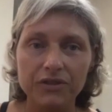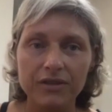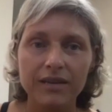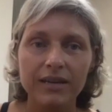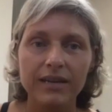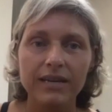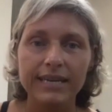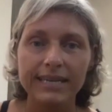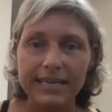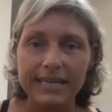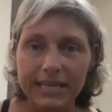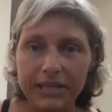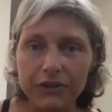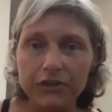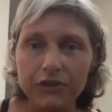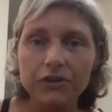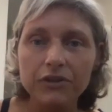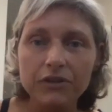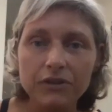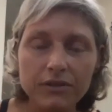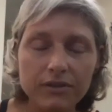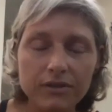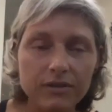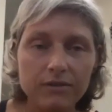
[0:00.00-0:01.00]

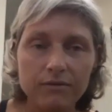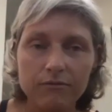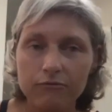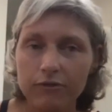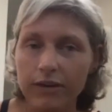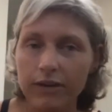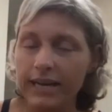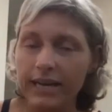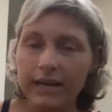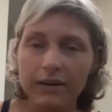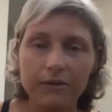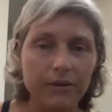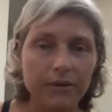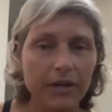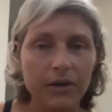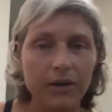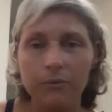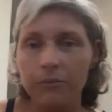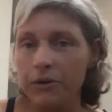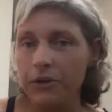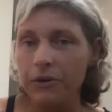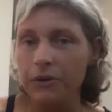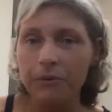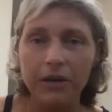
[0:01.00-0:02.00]
needles yeah. right i don't care
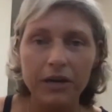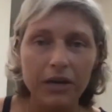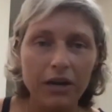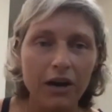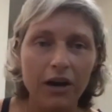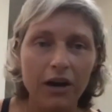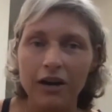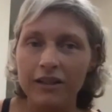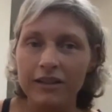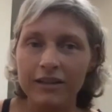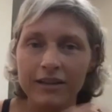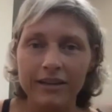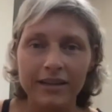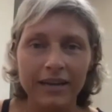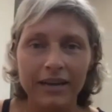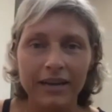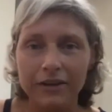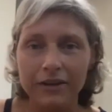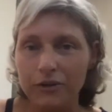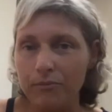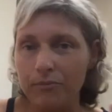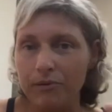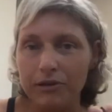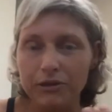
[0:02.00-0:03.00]
what you want to call it
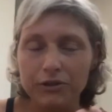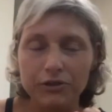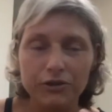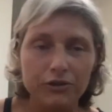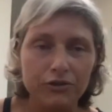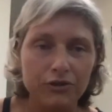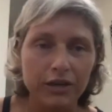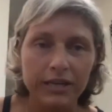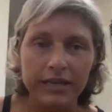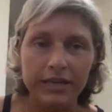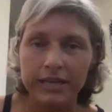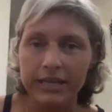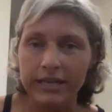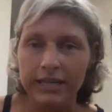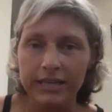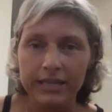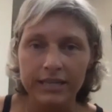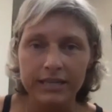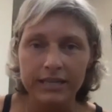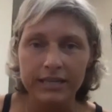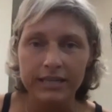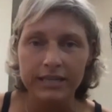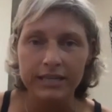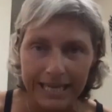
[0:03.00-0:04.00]
acupuncture dry needling
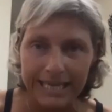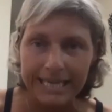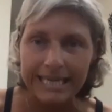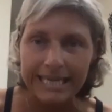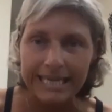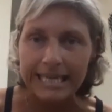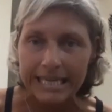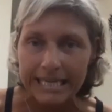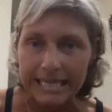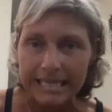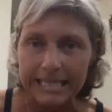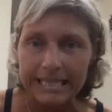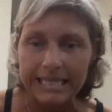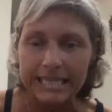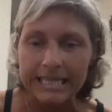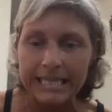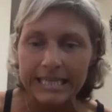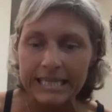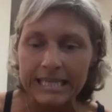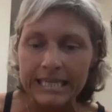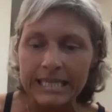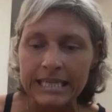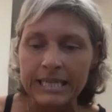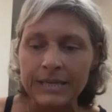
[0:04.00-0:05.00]
doesn't matter like whatever.
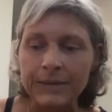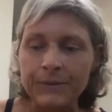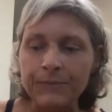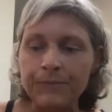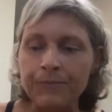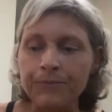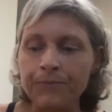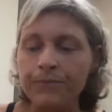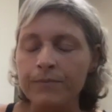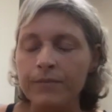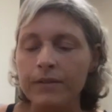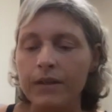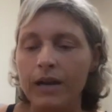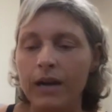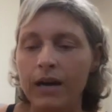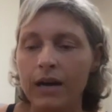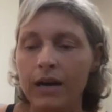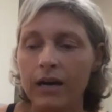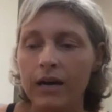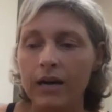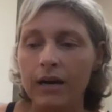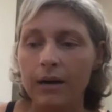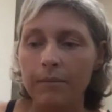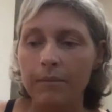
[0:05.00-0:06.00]
needling
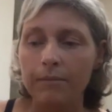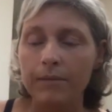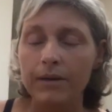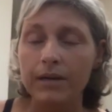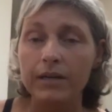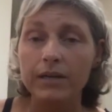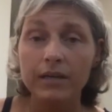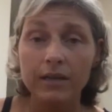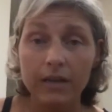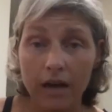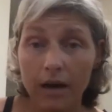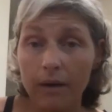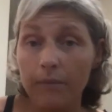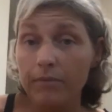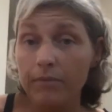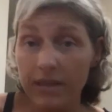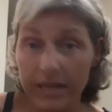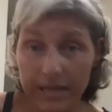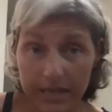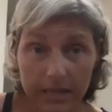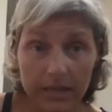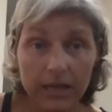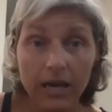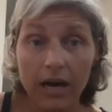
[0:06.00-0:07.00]
um, cup
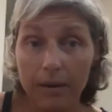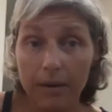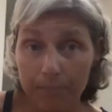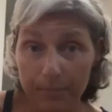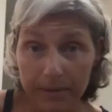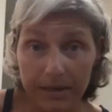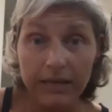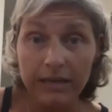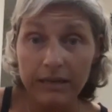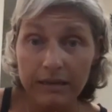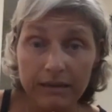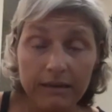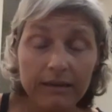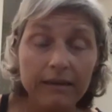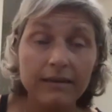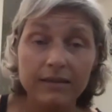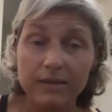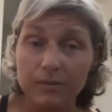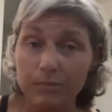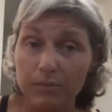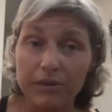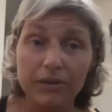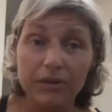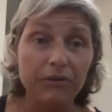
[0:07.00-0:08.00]
like cupping
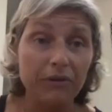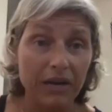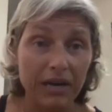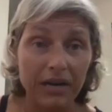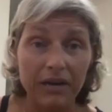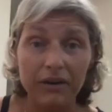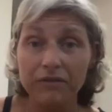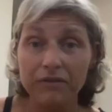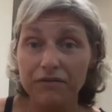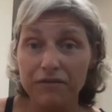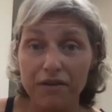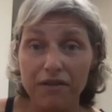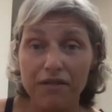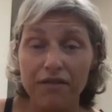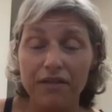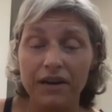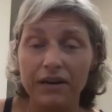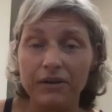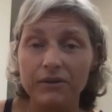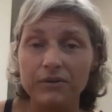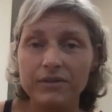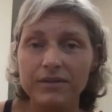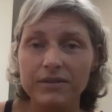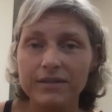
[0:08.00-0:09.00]
has been around for
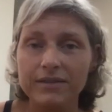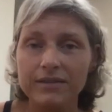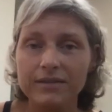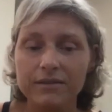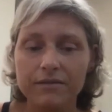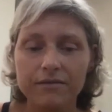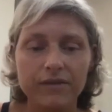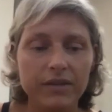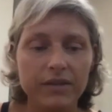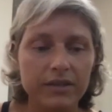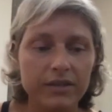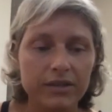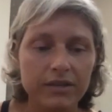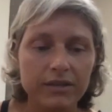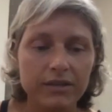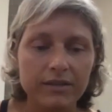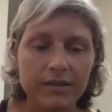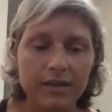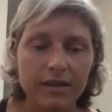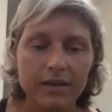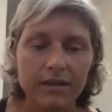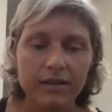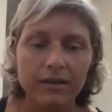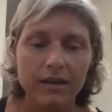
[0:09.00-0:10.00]
thousands of
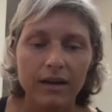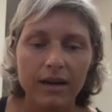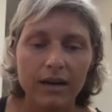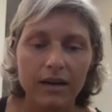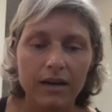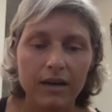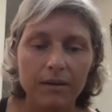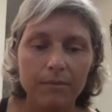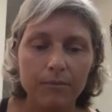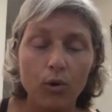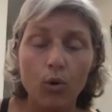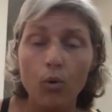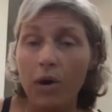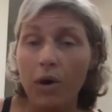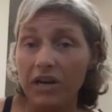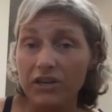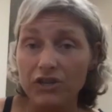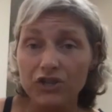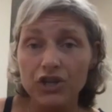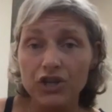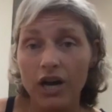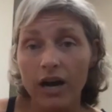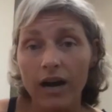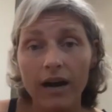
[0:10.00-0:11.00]
years um, gua
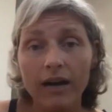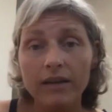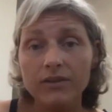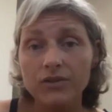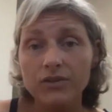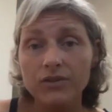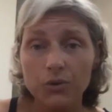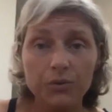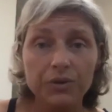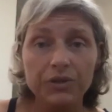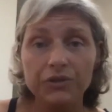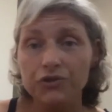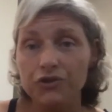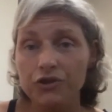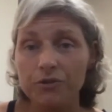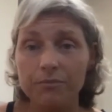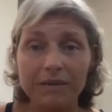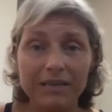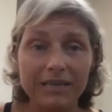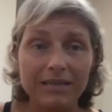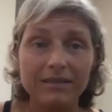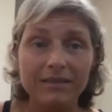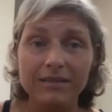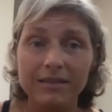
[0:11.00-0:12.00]
sha so
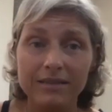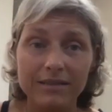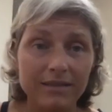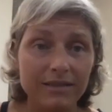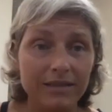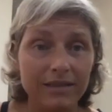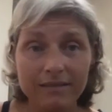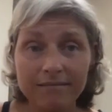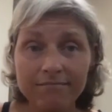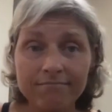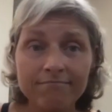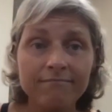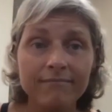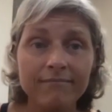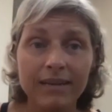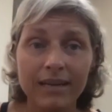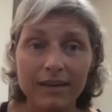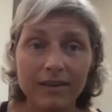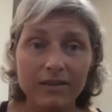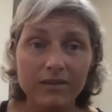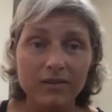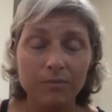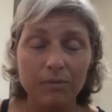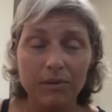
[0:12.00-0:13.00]
instrument assisted
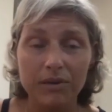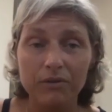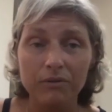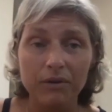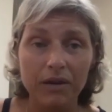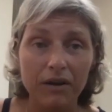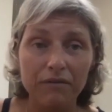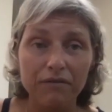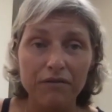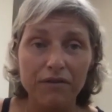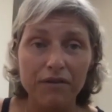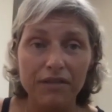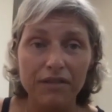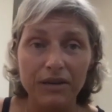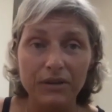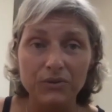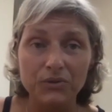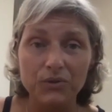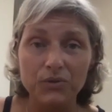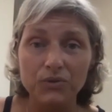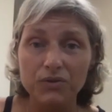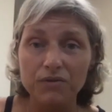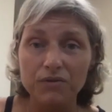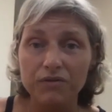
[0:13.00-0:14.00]
has been around for
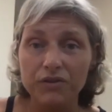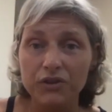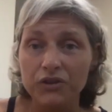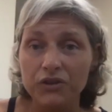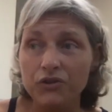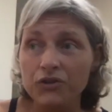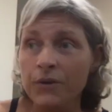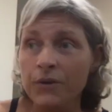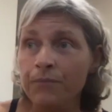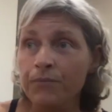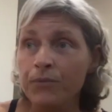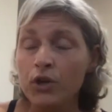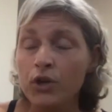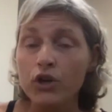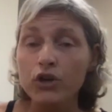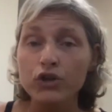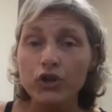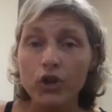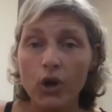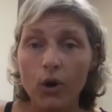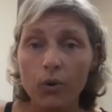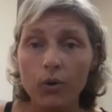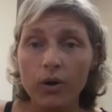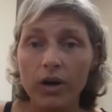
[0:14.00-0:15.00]
thousands of years
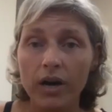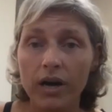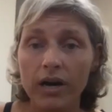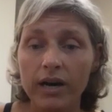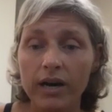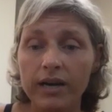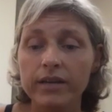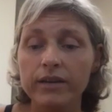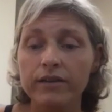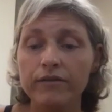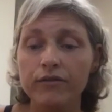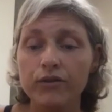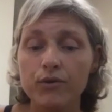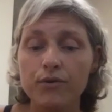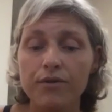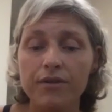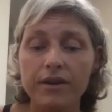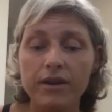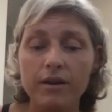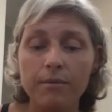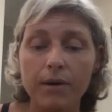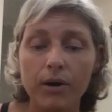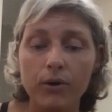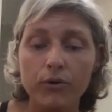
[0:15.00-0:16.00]
yoga and if you
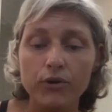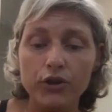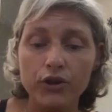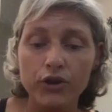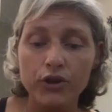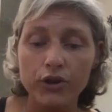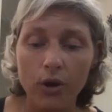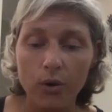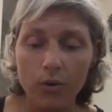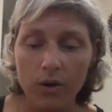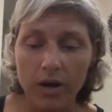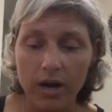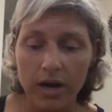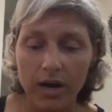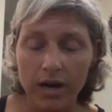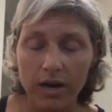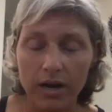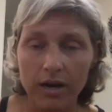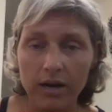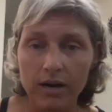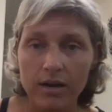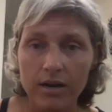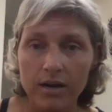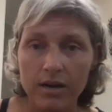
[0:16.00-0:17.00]
think about yoga
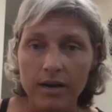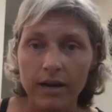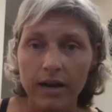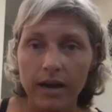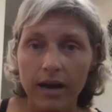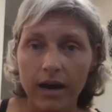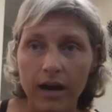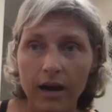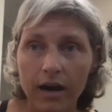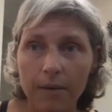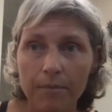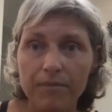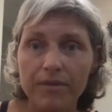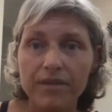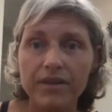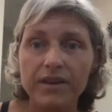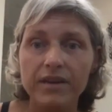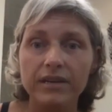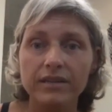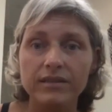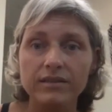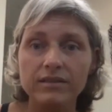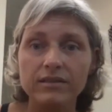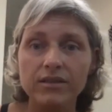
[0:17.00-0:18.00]
um, the
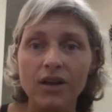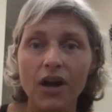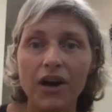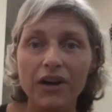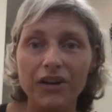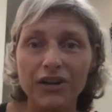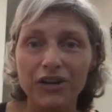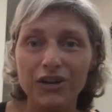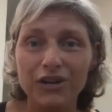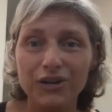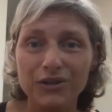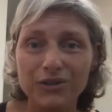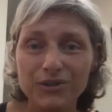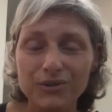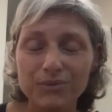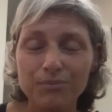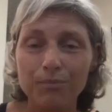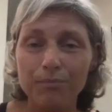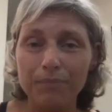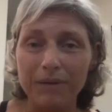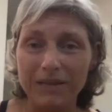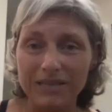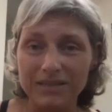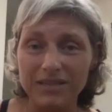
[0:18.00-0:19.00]
asanas,
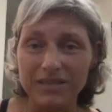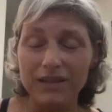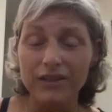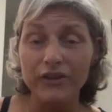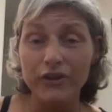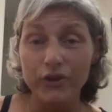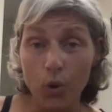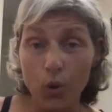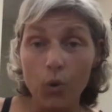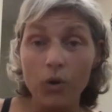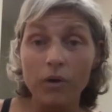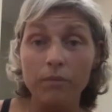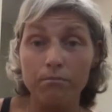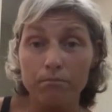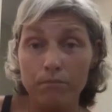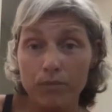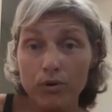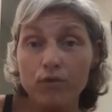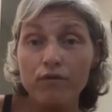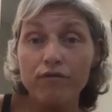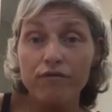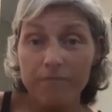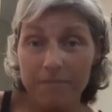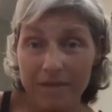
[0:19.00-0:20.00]
basically, or
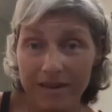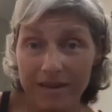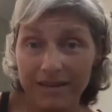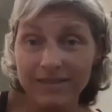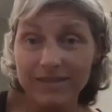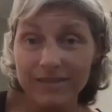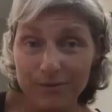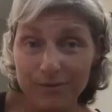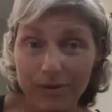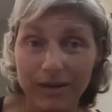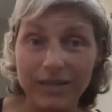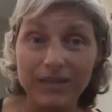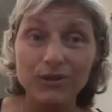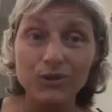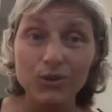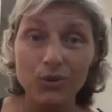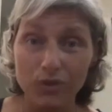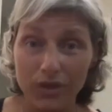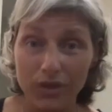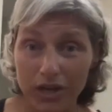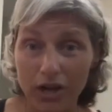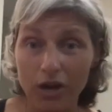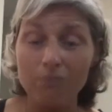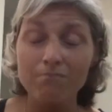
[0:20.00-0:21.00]
movement, right? So,
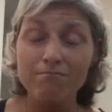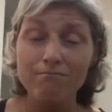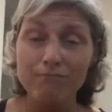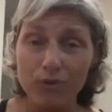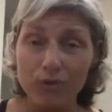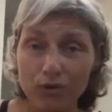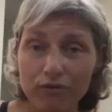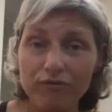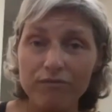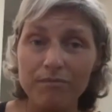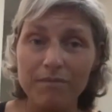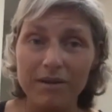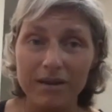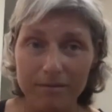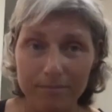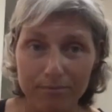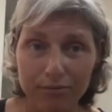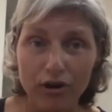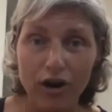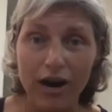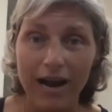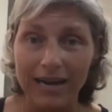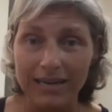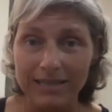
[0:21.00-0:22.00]
yep. like a movement
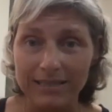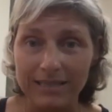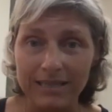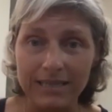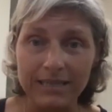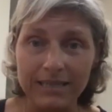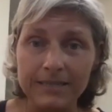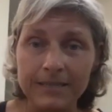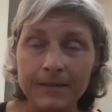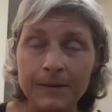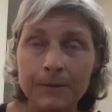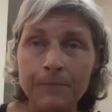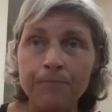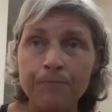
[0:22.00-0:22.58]
practice.